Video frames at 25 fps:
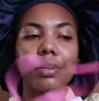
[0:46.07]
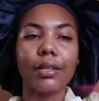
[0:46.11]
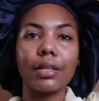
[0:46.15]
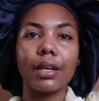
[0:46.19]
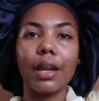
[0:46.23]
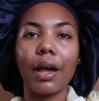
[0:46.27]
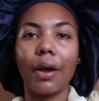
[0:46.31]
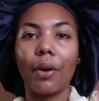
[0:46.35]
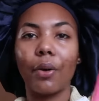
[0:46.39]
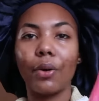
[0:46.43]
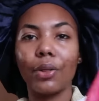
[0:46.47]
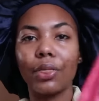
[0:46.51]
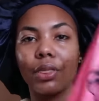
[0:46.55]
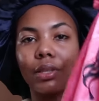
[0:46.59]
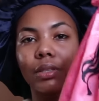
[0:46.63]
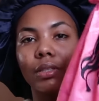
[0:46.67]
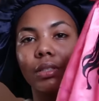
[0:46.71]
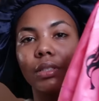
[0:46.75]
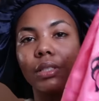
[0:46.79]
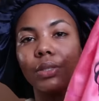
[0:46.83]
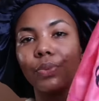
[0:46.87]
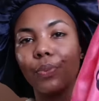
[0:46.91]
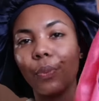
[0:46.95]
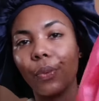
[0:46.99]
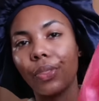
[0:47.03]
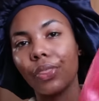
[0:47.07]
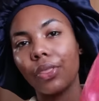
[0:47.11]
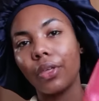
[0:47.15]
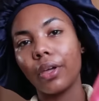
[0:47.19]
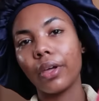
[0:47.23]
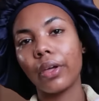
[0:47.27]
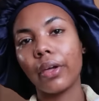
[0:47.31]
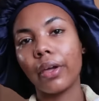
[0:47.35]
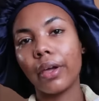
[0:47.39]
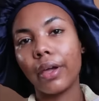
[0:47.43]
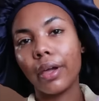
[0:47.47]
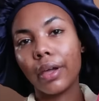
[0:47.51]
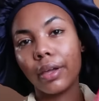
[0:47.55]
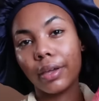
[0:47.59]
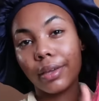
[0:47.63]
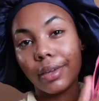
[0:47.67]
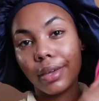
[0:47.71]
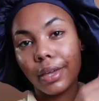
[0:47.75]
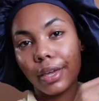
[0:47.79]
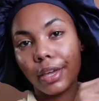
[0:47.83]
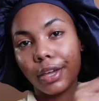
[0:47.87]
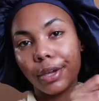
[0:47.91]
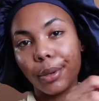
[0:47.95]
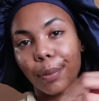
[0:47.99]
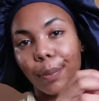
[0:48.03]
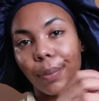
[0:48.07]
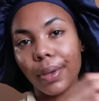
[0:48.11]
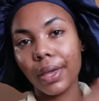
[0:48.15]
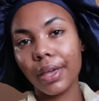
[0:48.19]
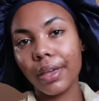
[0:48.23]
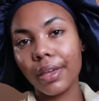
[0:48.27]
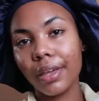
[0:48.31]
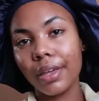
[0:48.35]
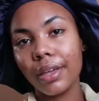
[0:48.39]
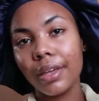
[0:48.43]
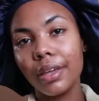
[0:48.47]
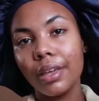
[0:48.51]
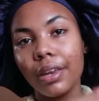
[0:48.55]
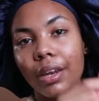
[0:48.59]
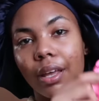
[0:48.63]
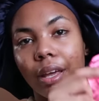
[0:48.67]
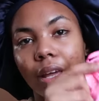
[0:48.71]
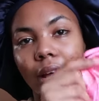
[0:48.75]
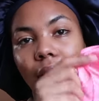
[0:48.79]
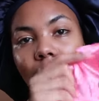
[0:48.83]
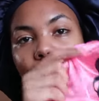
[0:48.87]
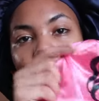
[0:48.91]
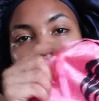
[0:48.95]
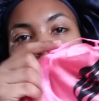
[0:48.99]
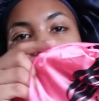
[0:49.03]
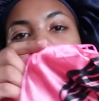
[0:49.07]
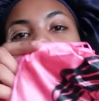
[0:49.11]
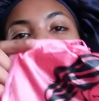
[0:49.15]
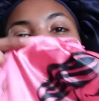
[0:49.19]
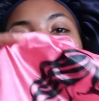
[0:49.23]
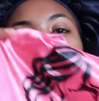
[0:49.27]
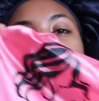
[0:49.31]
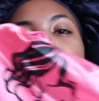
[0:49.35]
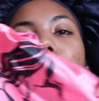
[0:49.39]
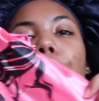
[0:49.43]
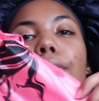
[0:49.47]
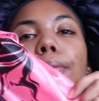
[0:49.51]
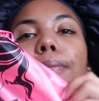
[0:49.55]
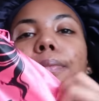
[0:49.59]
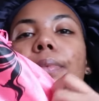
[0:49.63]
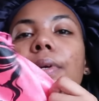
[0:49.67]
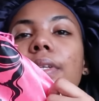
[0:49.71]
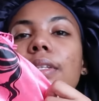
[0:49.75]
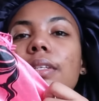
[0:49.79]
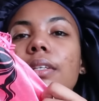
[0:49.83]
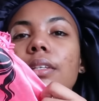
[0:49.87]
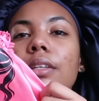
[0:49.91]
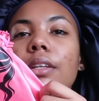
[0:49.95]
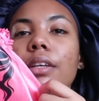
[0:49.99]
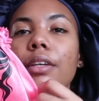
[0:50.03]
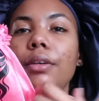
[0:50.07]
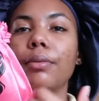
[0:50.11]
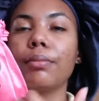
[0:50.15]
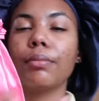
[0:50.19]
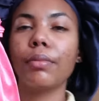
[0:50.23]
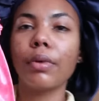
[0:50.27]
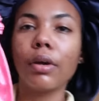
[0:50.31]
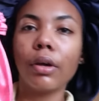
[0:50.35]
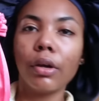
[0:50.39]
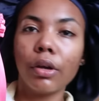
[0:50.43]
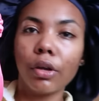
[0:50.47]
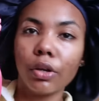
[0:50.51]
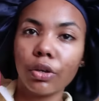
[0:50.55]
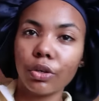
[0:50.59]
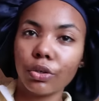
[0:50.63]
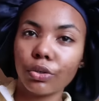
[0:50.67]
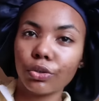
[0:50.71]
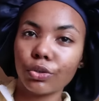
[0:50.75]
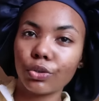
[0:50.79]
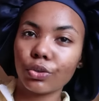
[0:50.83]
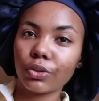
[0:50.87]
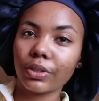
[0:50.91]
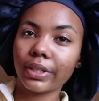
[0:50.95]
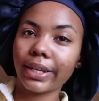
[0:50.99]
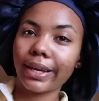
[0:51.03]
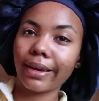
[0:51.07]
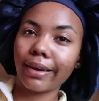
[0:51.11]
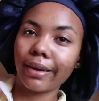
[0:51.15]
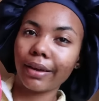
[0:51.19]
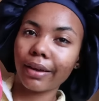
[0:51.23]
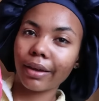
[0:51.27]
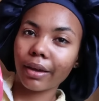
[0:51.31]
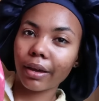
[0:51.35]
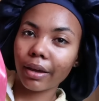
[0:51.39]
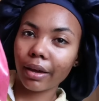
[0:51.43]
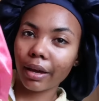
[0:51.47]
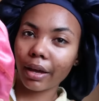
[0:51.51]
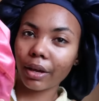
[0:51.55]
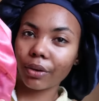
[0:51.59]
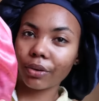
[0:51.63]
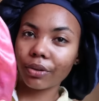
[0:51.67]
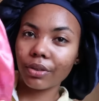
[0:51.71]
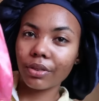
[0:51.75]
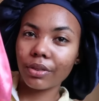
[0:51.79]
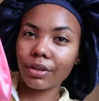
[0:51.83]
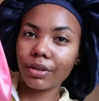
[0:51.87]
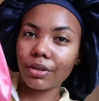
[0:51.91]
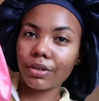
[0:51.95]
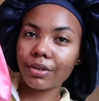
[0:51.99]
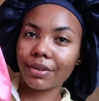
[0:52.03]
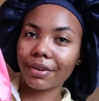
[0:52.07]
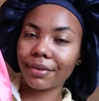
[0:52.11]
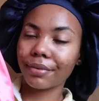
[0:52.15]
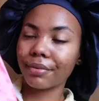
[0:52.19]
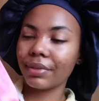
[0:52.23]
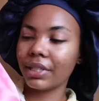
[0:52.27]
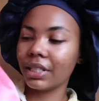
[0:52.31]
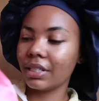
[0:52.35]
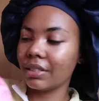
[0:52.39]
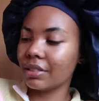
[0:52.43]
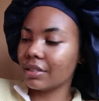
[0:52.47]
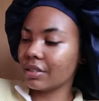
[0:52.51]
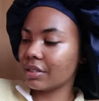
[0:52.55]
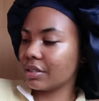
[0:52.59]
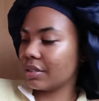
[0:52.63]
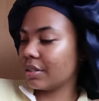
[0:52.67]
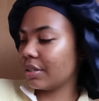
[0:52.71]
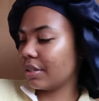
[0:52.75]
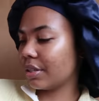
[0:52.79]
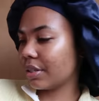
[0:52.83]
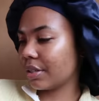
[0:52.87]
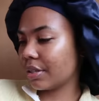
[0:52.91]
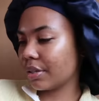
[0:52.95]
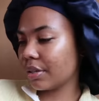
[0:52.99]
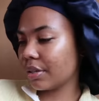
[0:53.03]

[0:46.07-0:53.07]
Now this is what the hair came in. It has the company name Julia Hair. I don't think you can really see